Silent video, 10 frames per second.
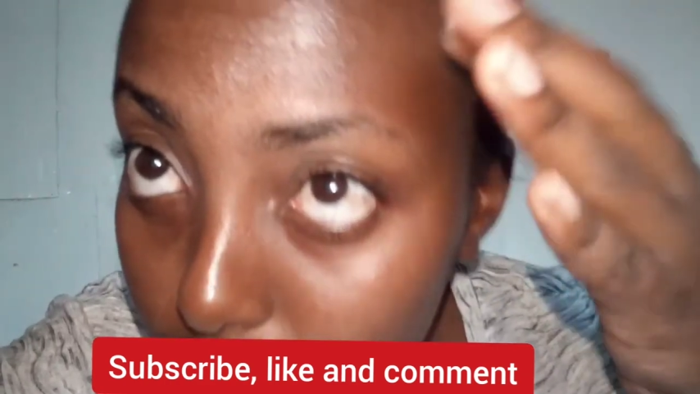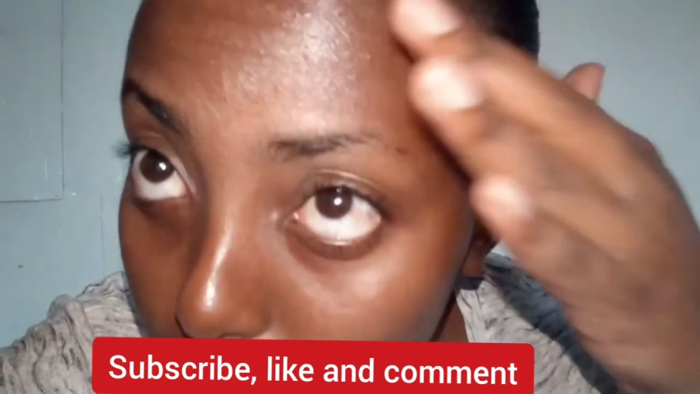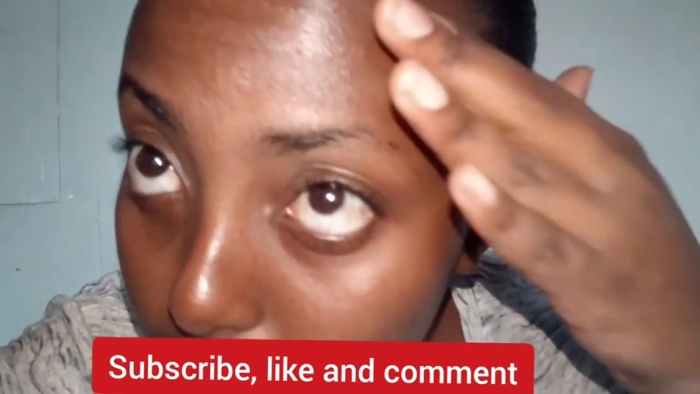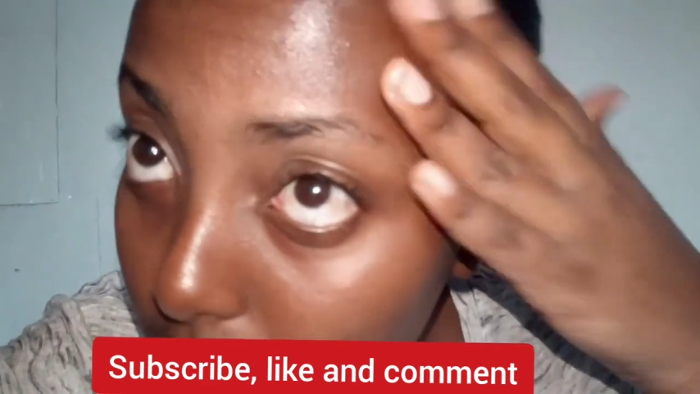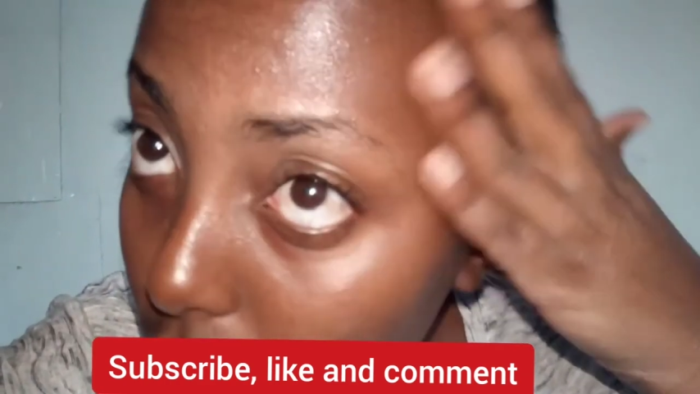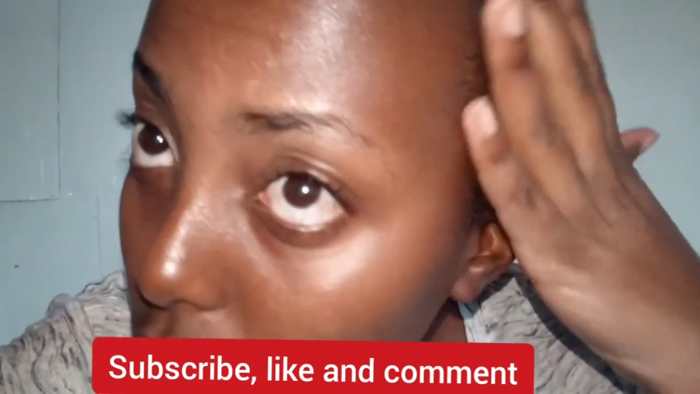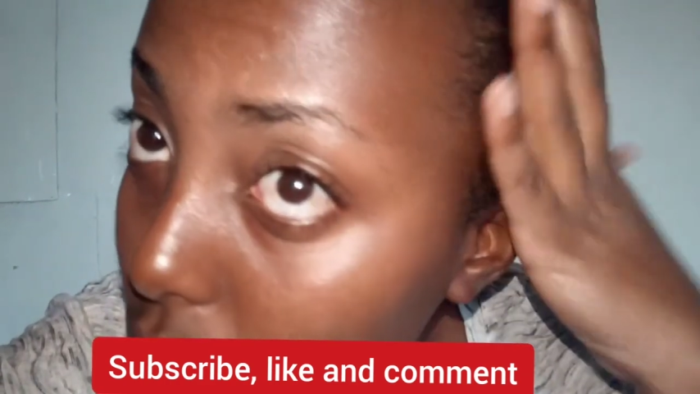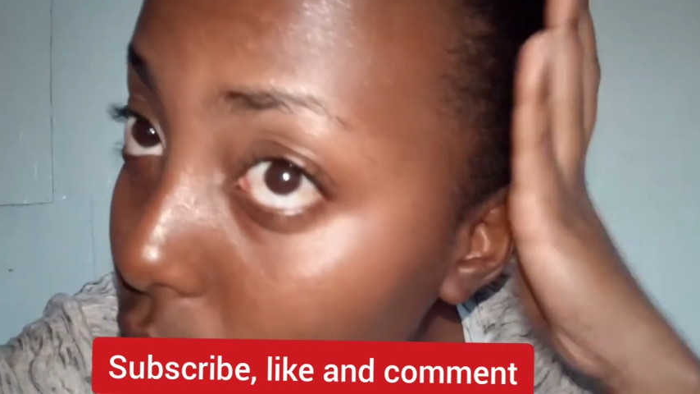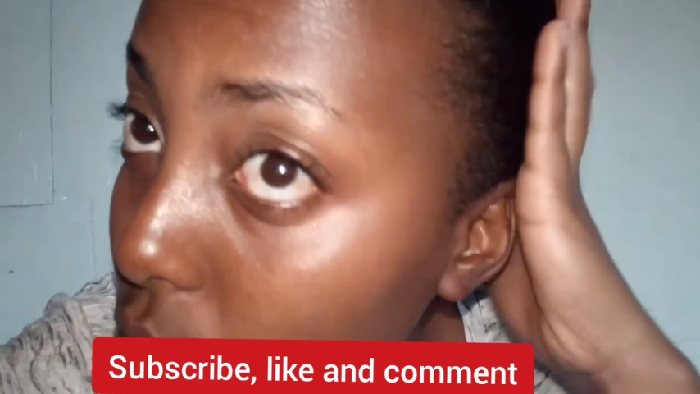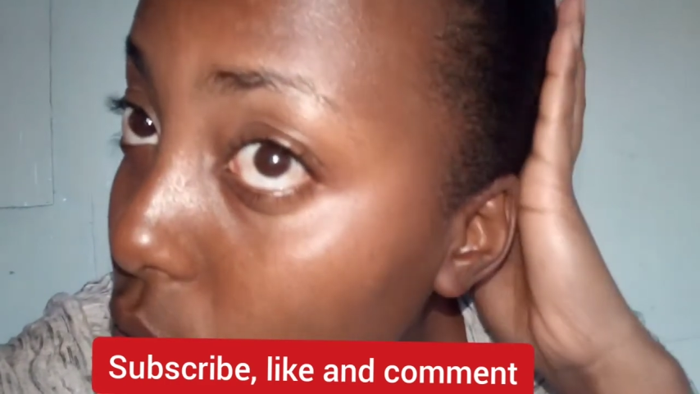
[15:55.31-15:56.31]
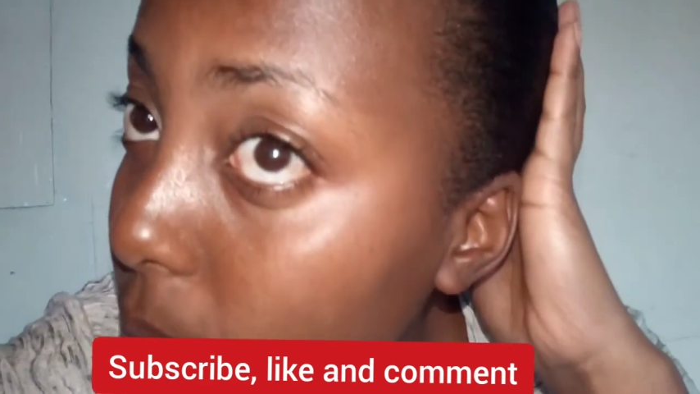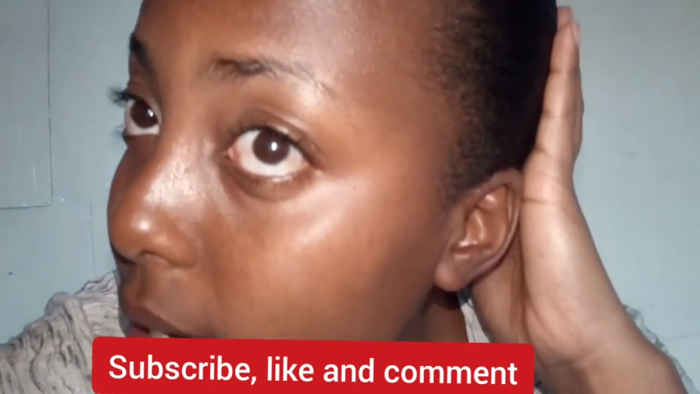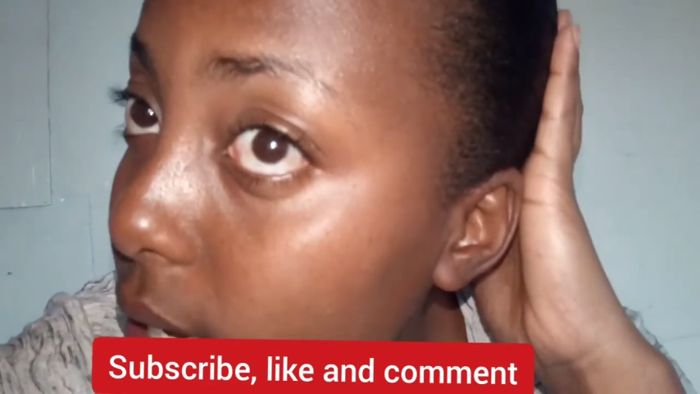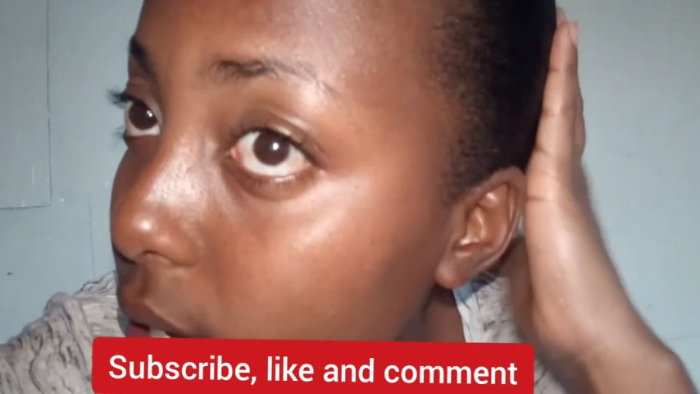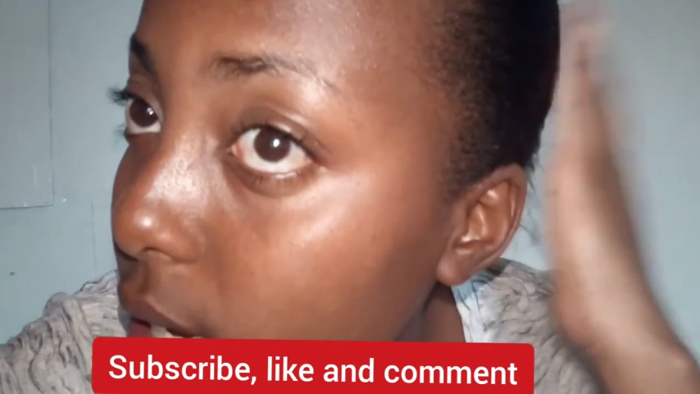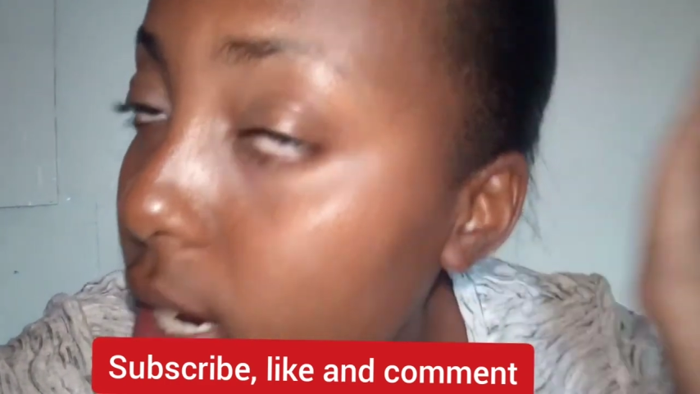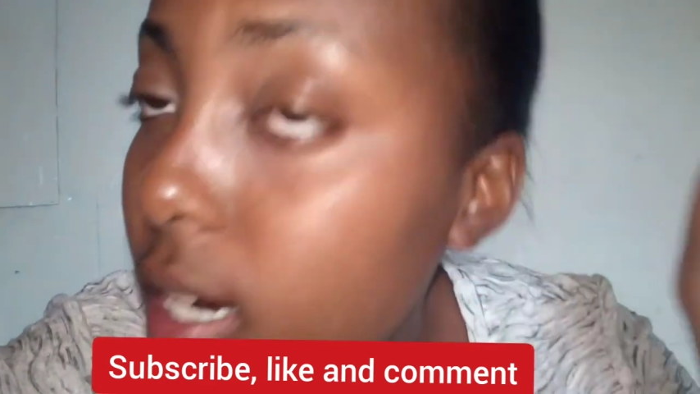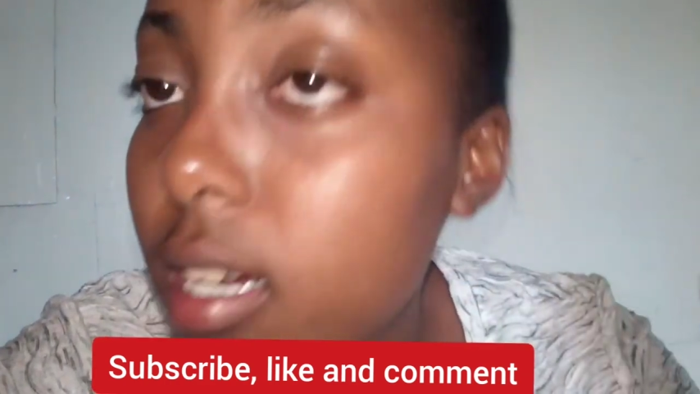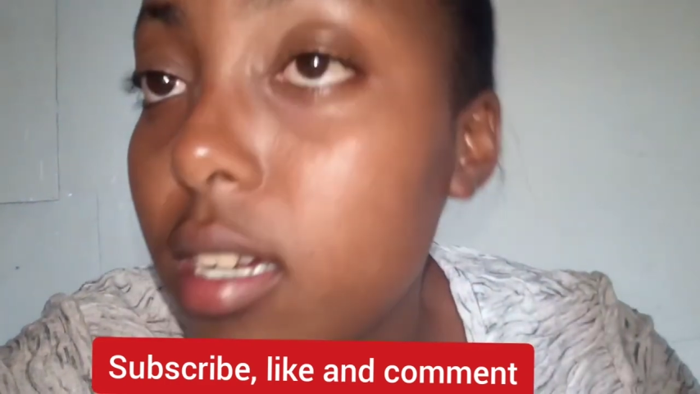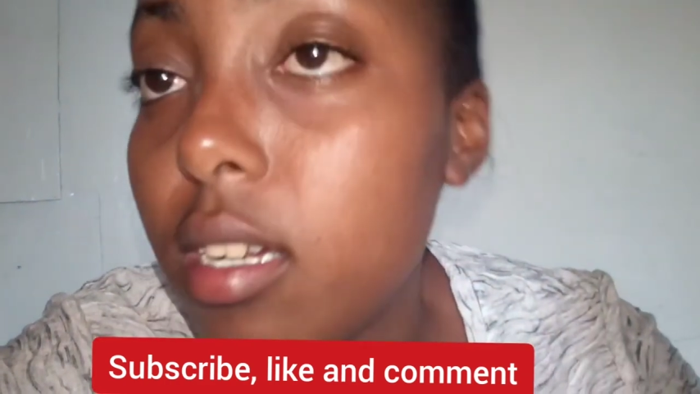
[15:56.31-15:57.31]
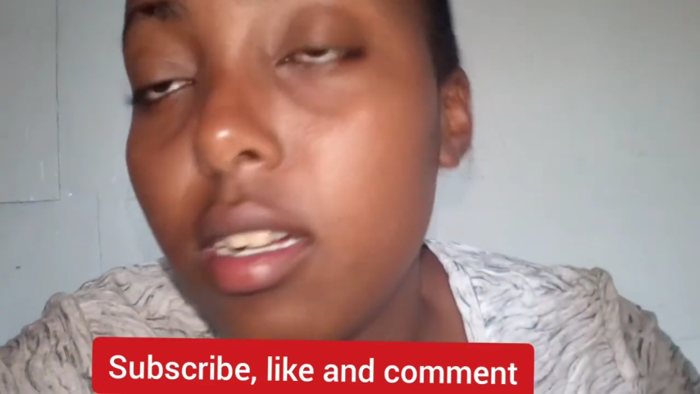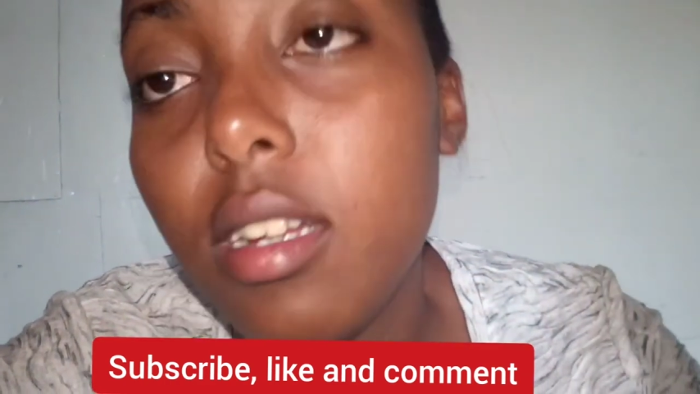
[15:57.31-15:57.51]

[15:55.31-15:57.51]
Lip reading: maybe also do my hair,